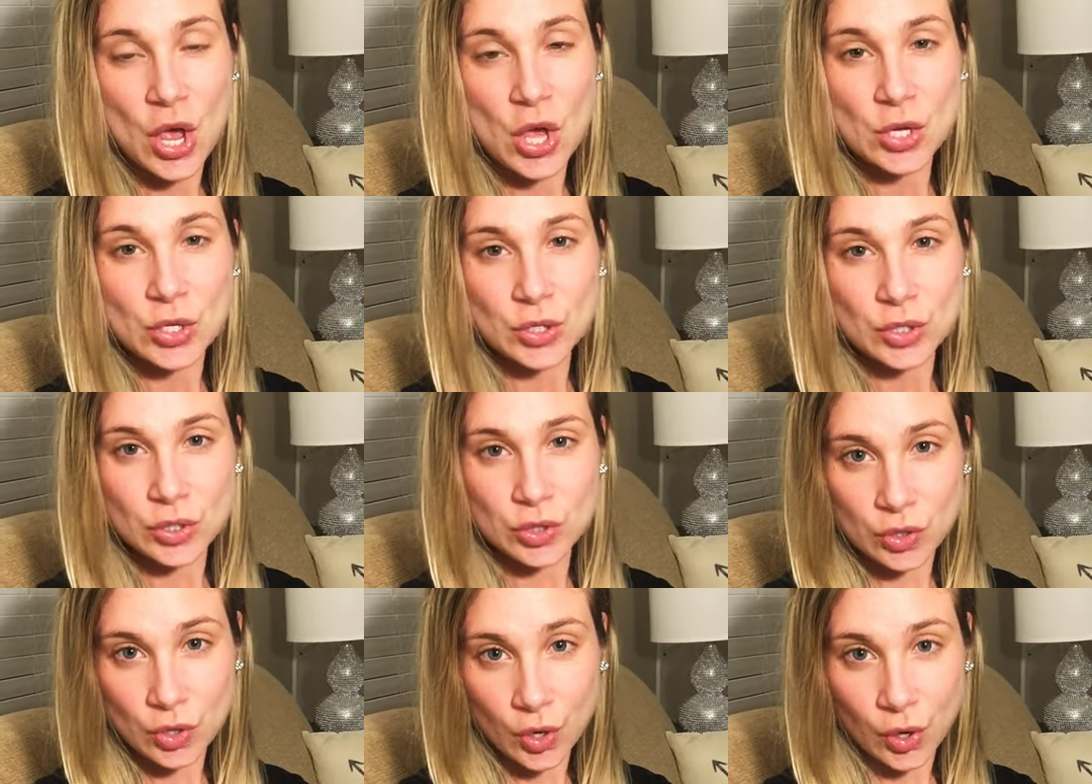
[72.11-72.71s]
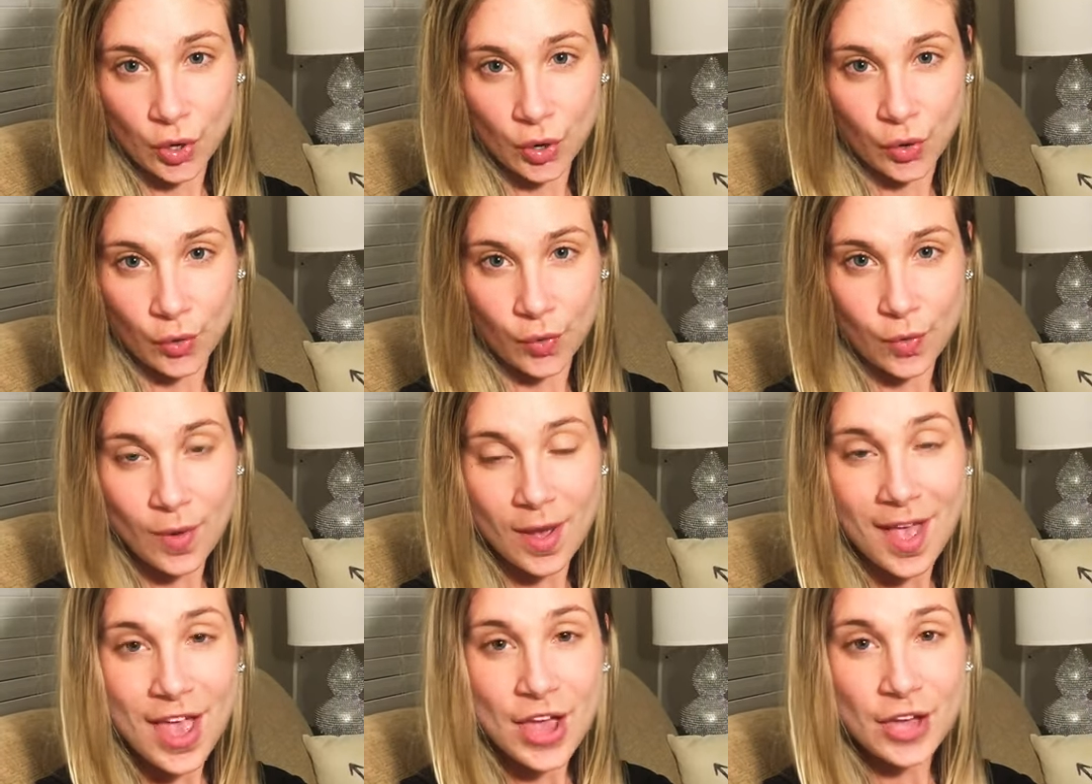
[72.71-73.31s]

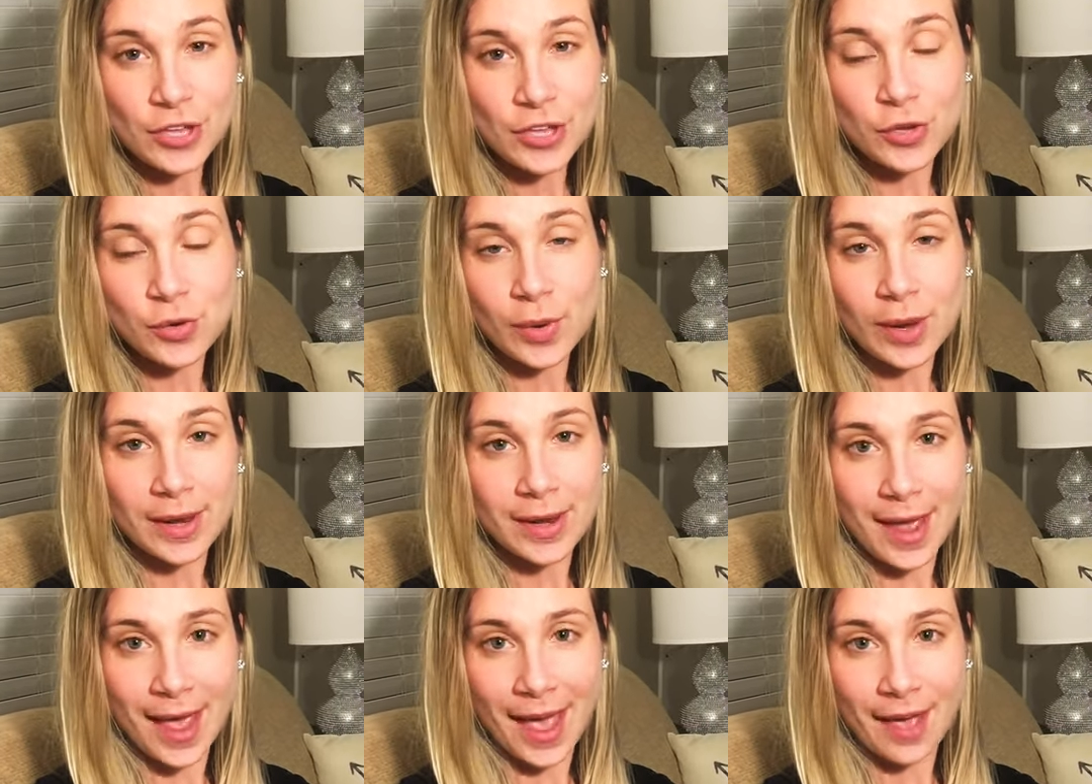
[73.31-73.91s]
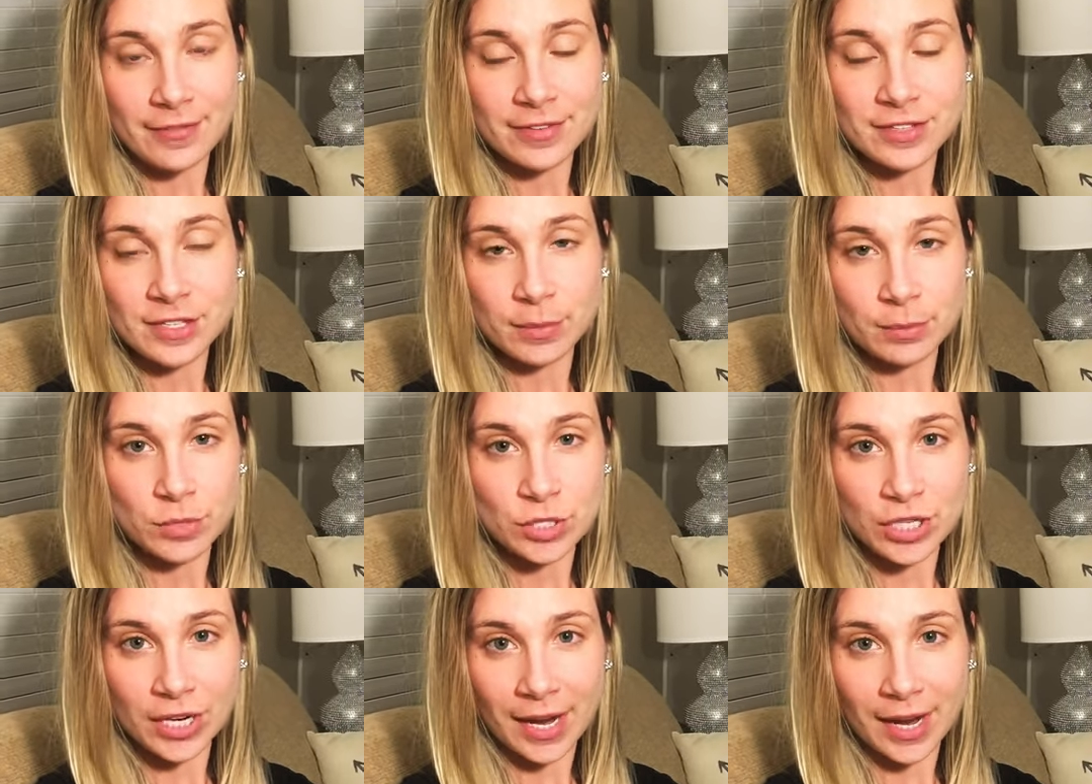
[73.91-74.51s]
So you can have some
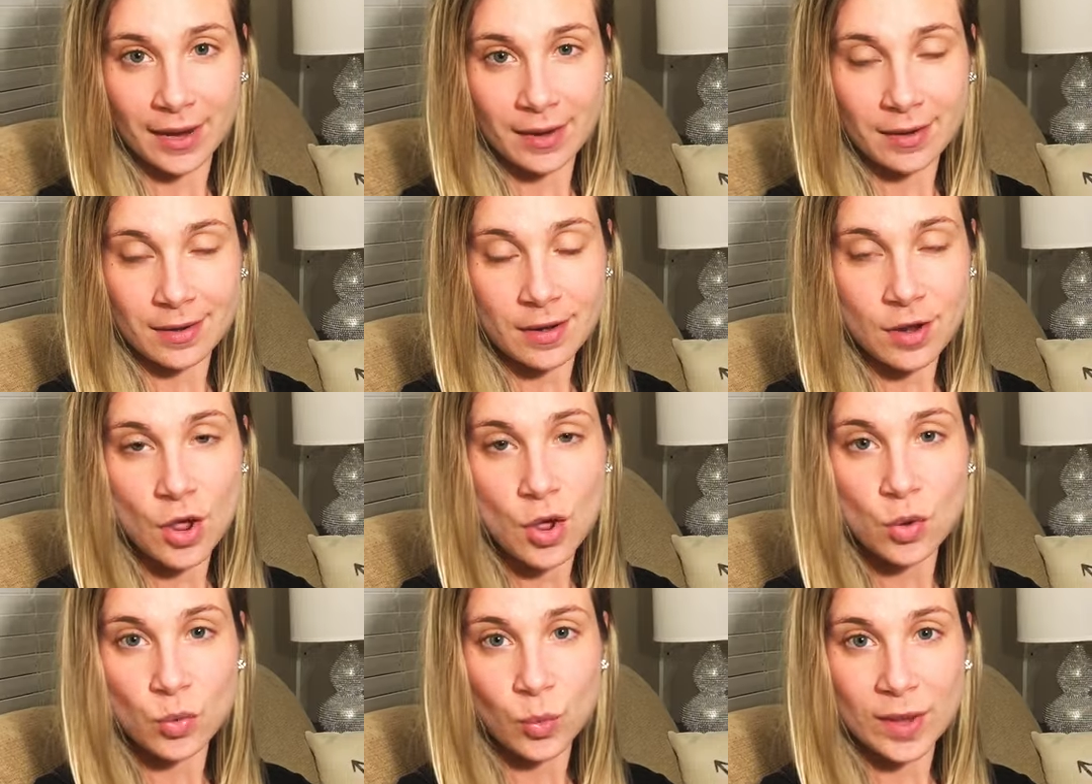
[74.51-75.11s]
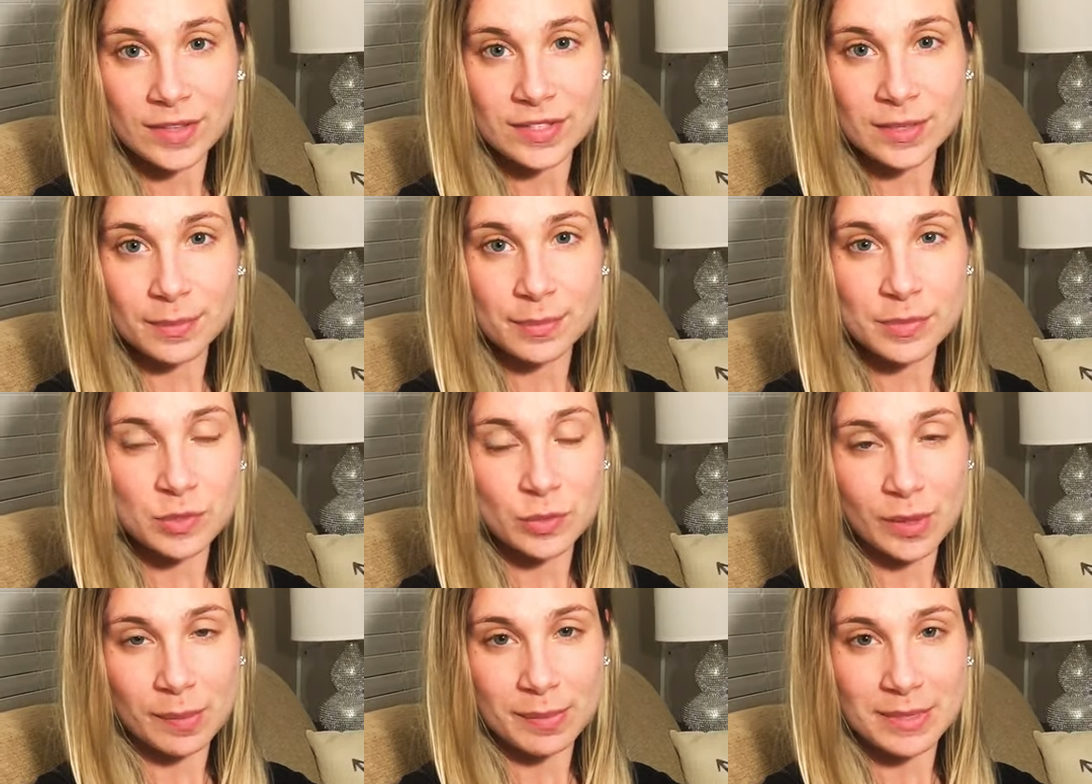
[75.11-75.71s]
chicken with some
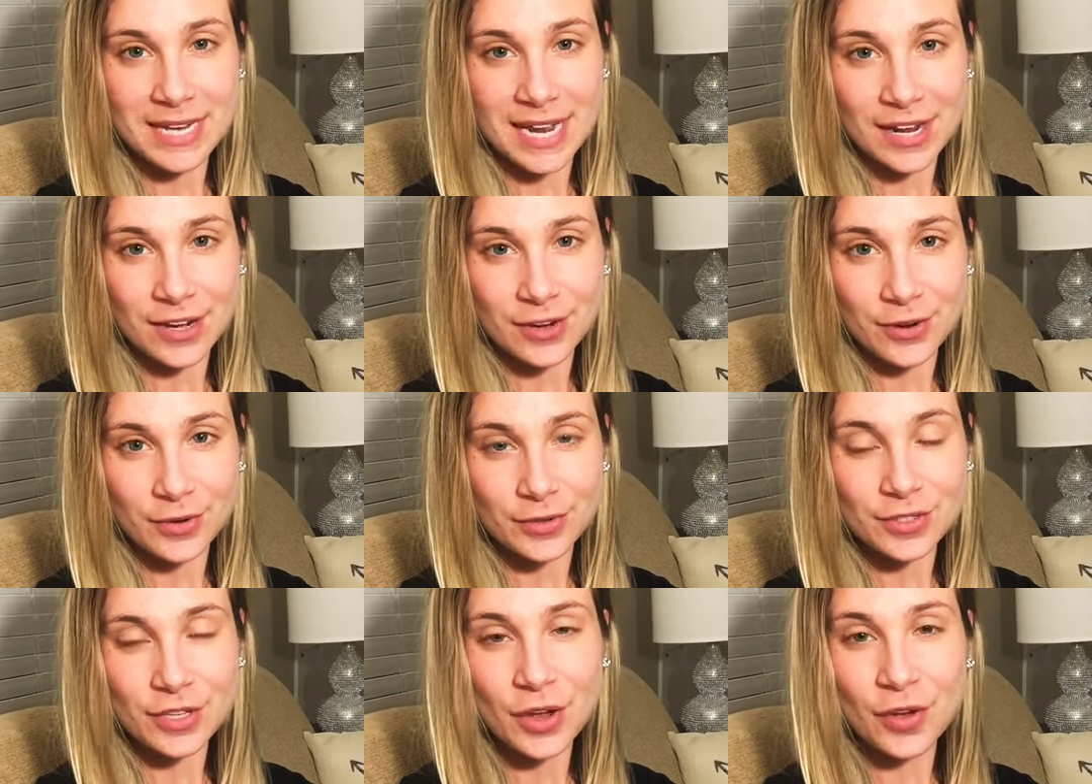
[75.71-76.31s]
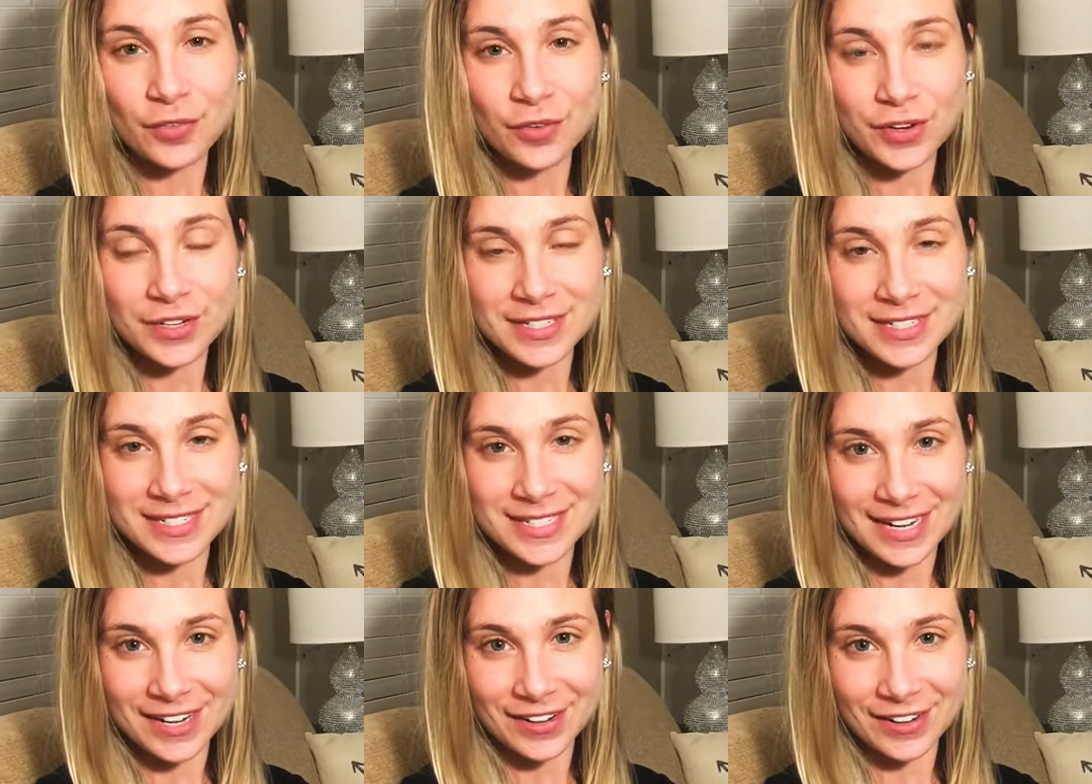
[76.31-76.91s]
sweet potatoes for
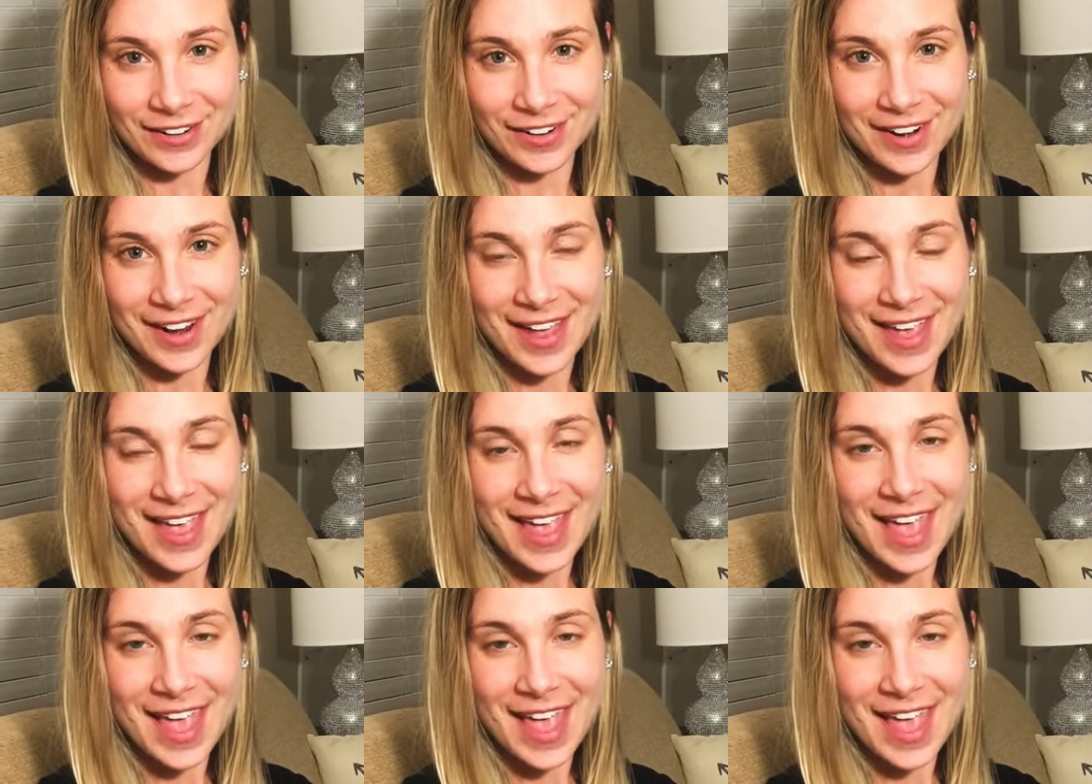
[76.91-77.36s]
dinner.